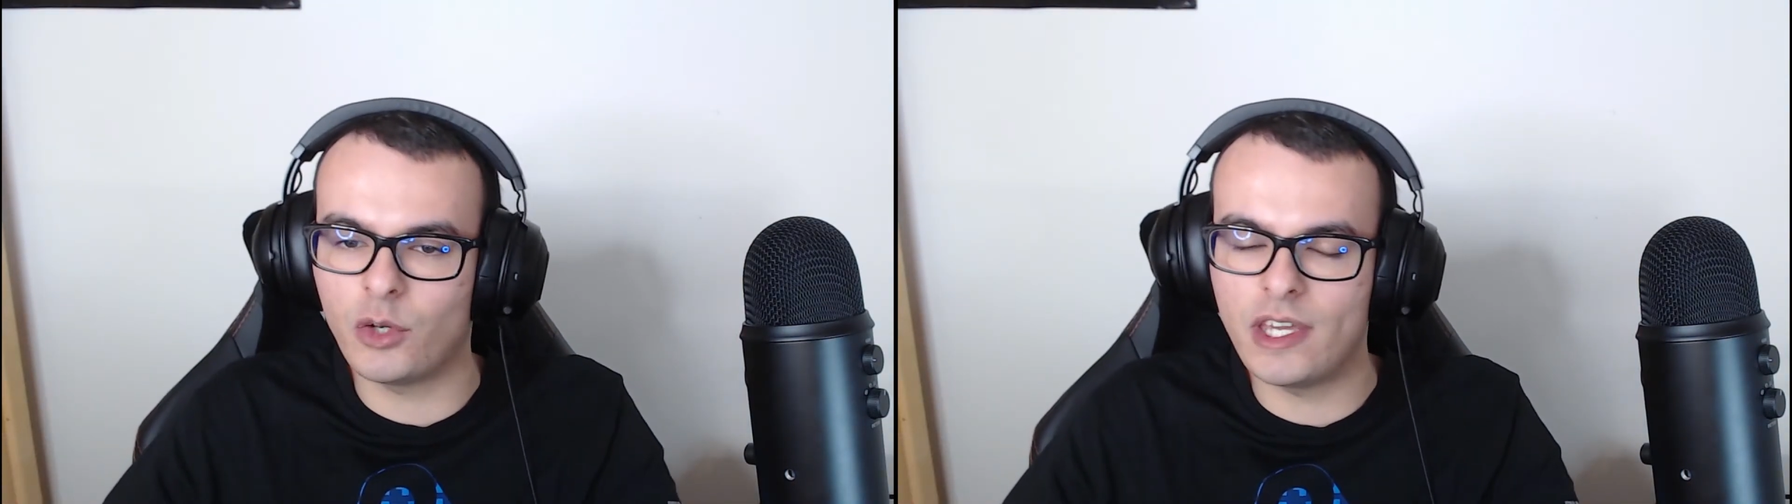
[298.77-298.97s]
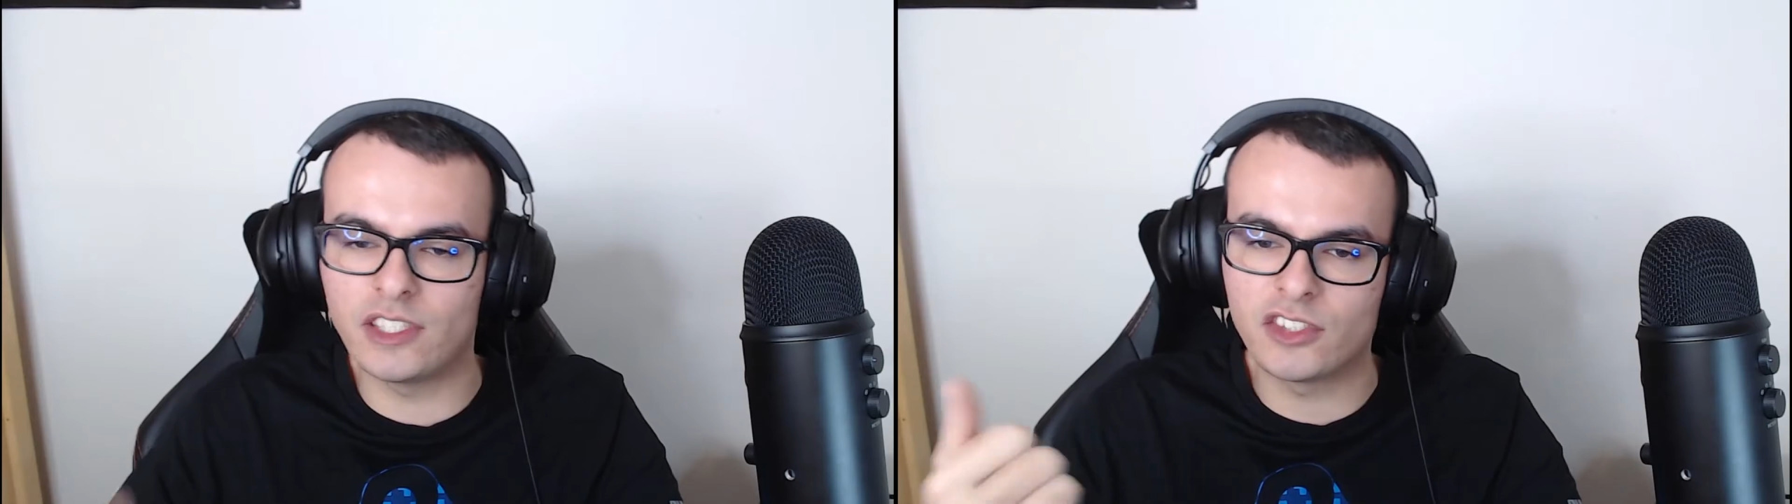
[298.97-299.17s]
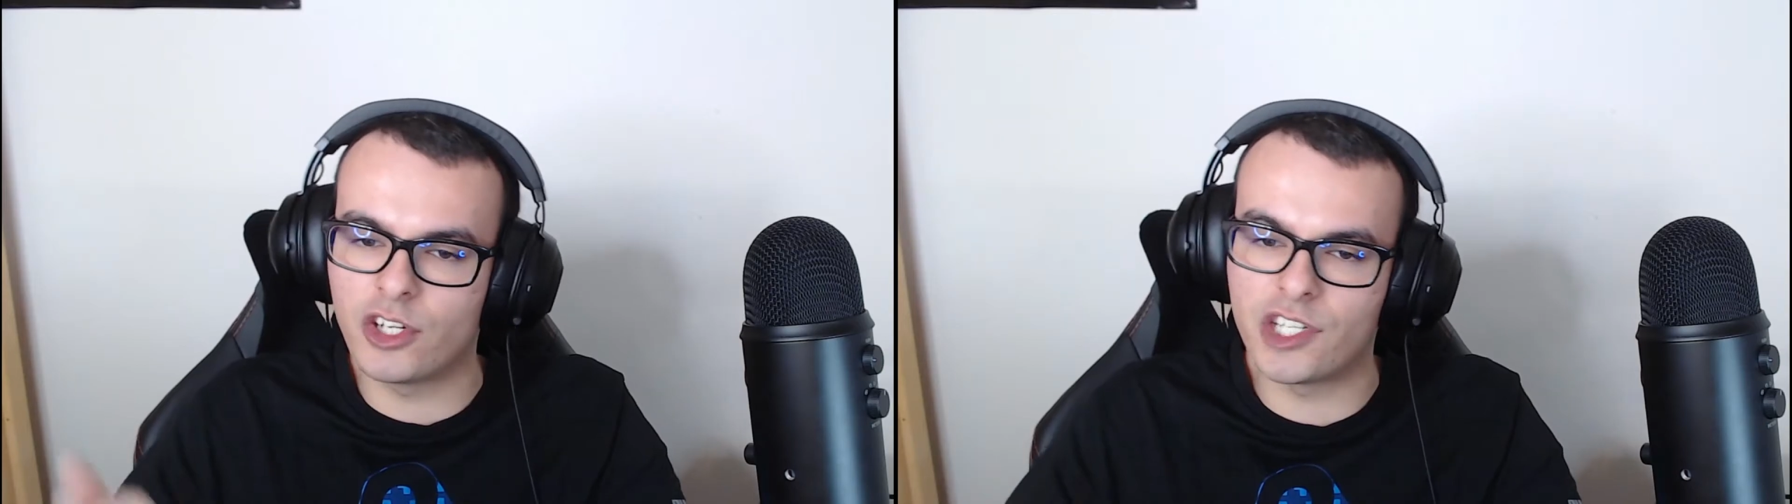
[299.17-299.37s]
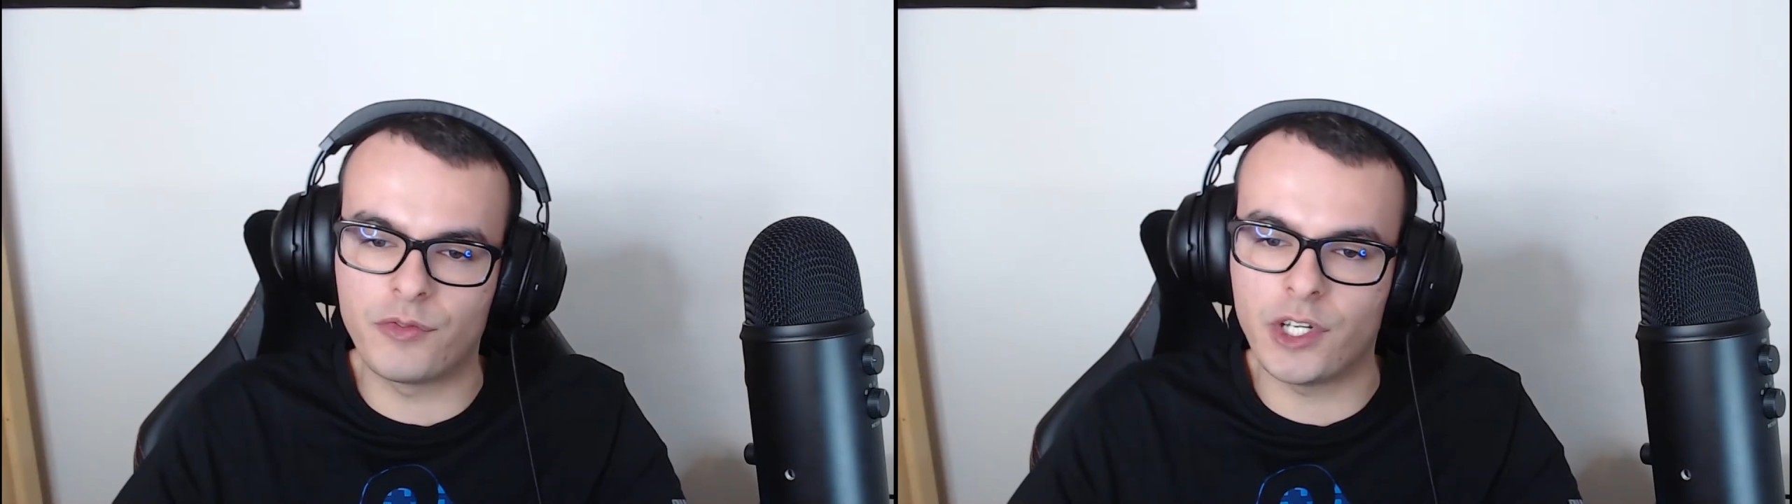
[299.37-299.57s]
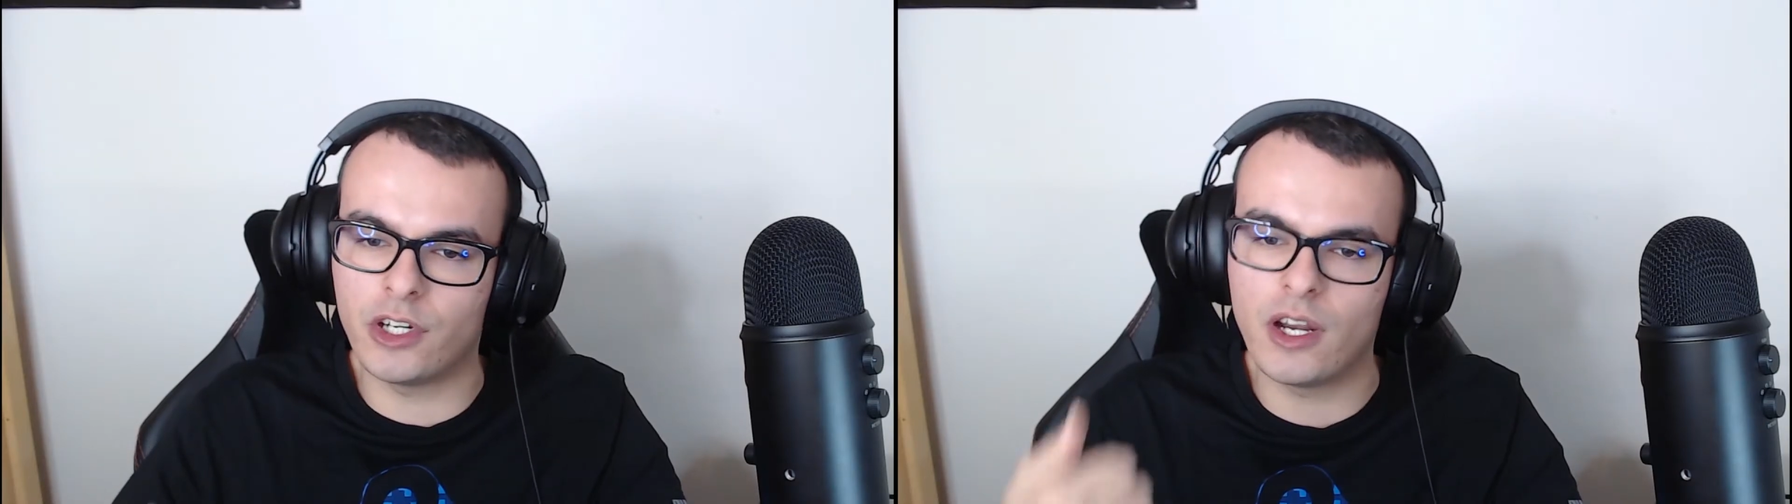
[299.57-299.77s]
it searched
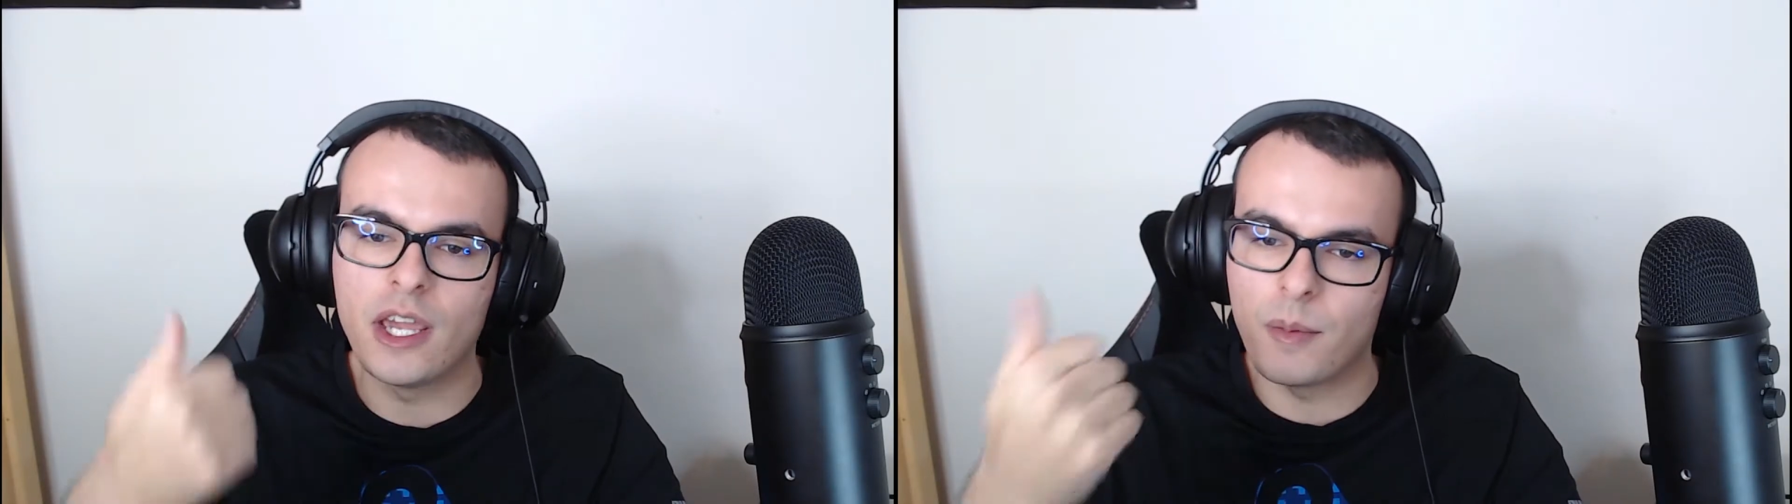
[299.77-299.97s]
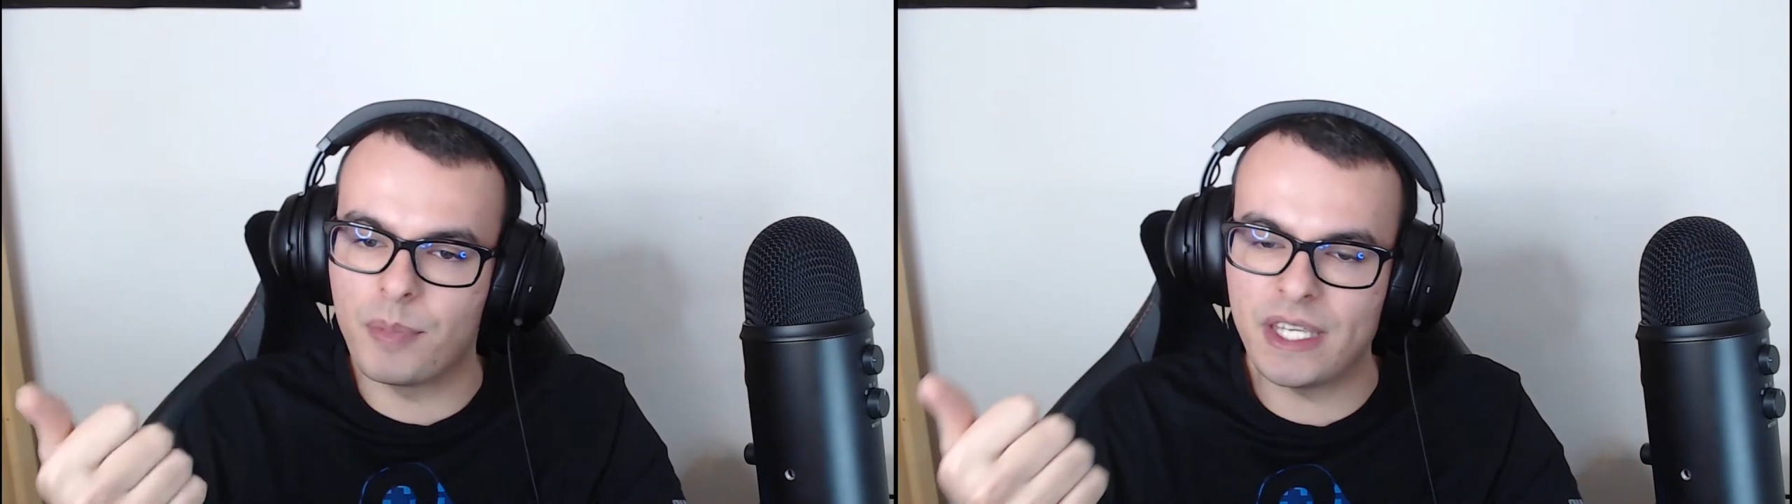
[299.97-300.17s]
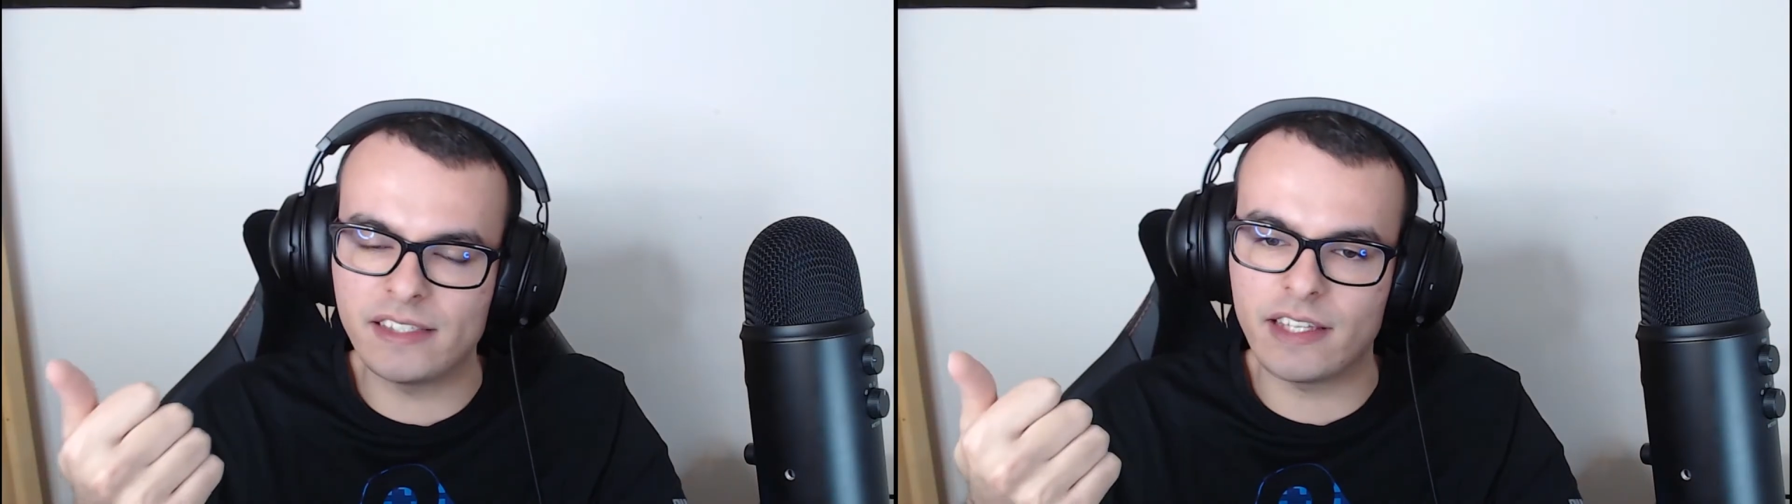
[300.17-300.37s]
for your Beast